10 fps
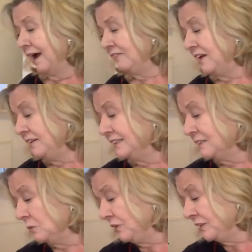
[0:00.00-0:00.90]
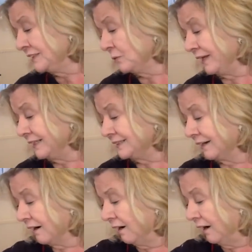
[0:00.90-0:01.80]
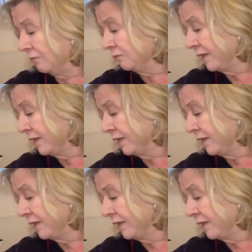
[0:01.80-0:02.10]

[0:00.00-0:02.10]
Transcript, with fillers: And then some other sweets I got.